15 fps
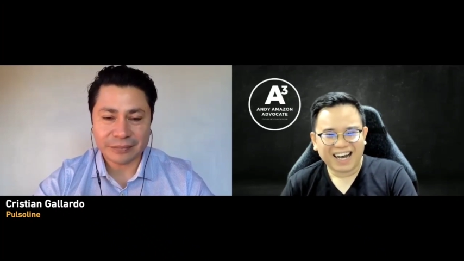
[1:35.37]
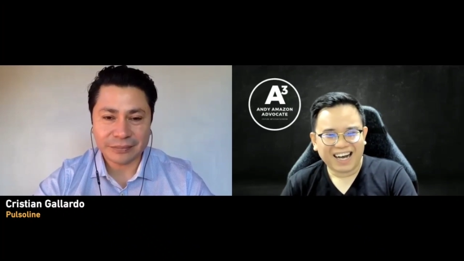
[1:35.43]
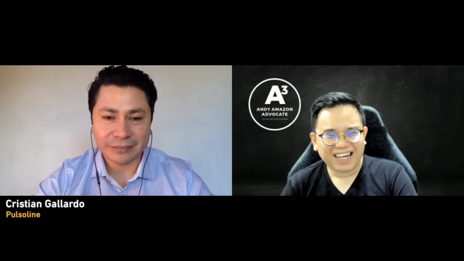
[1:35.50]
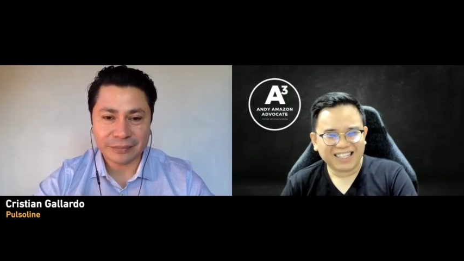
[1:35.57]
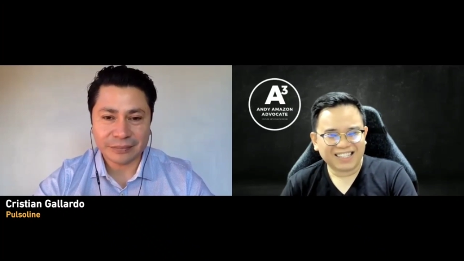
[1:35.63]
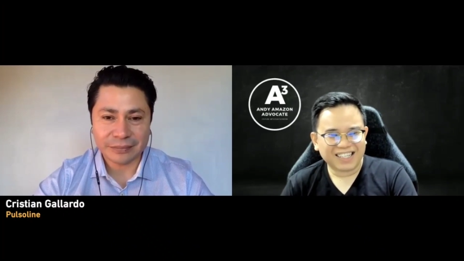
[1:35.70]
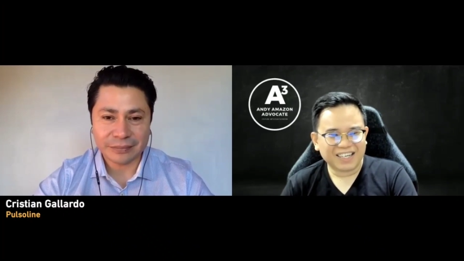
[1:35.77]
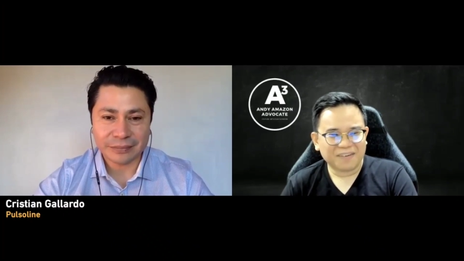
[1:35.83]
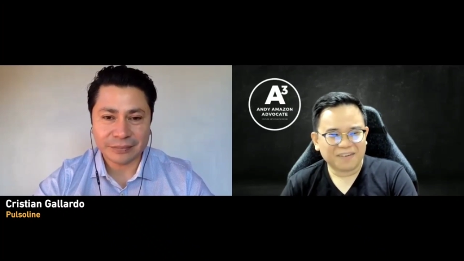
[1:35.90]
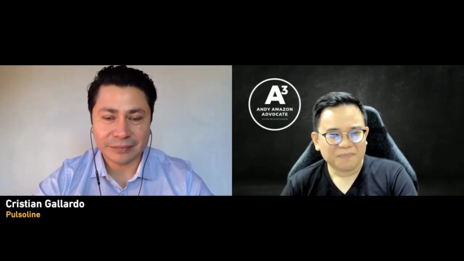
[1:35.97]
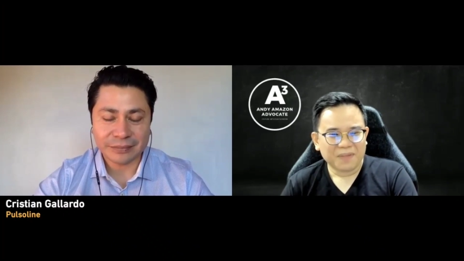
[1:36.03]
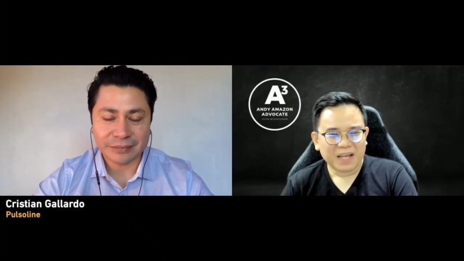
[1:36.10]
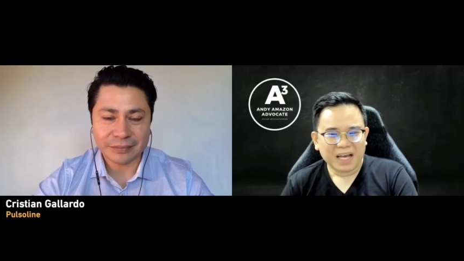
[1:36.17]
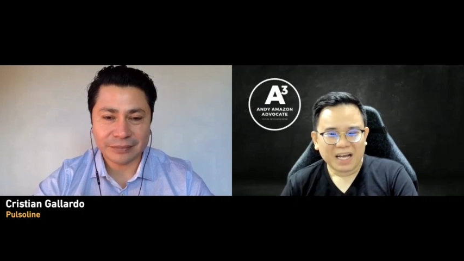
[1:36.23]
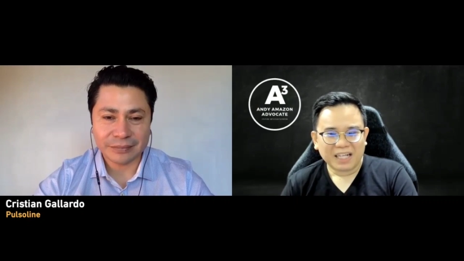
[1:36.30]
Speaker 1: I see.
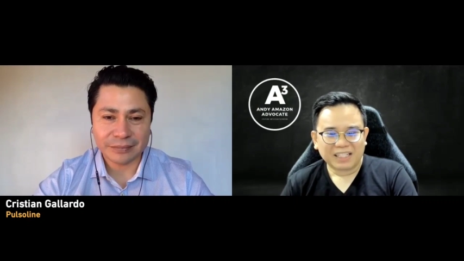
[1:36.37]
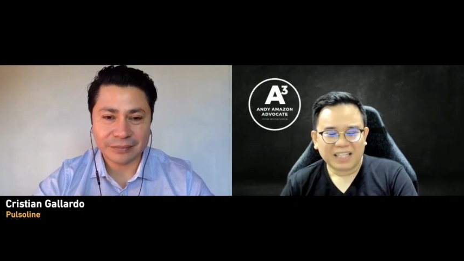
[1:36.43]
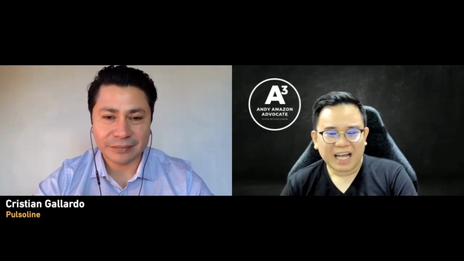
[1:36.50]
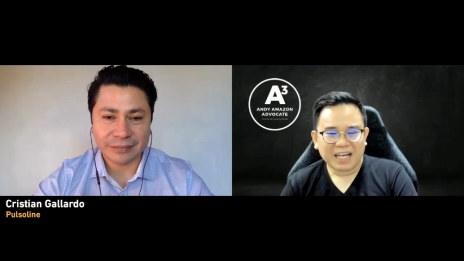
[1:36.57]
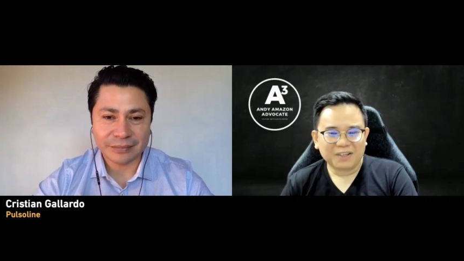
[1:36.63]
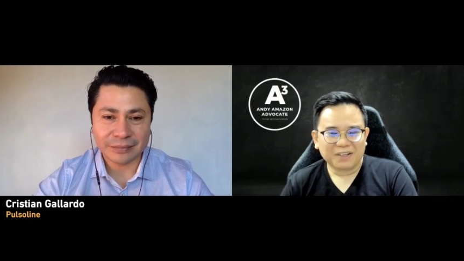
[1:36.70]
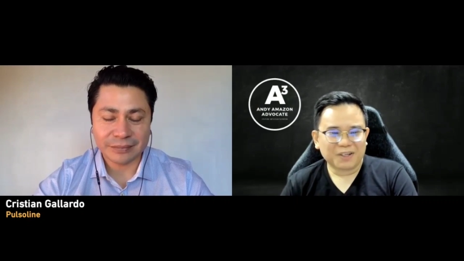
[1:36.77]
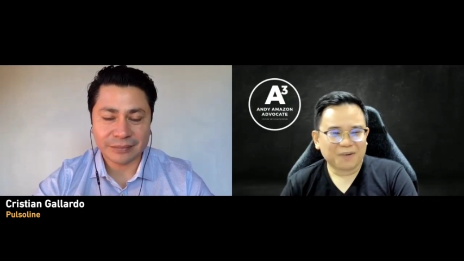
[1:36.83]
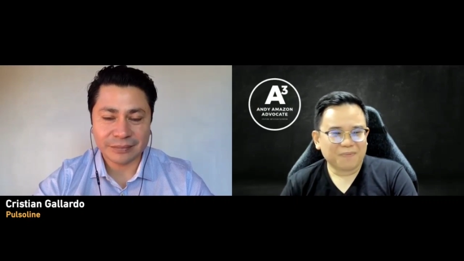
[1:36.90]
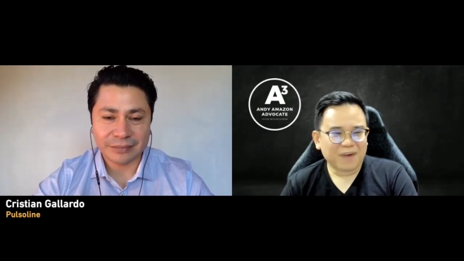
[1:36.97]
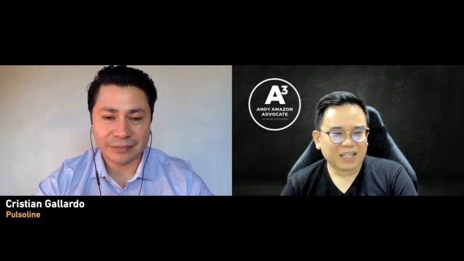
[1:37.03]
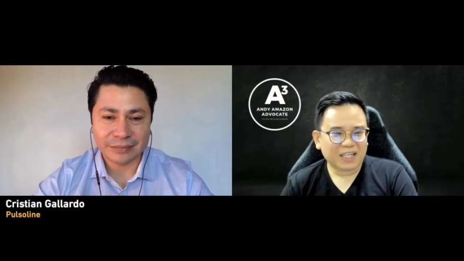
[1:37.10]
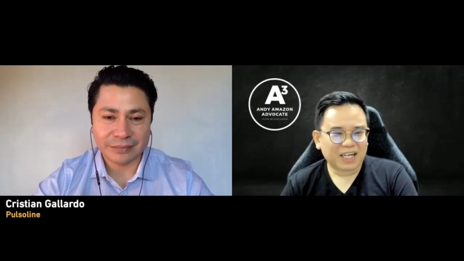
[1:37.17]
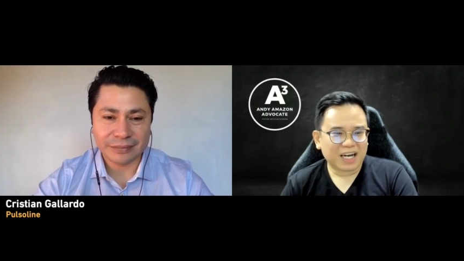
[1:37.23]
Thank you so much.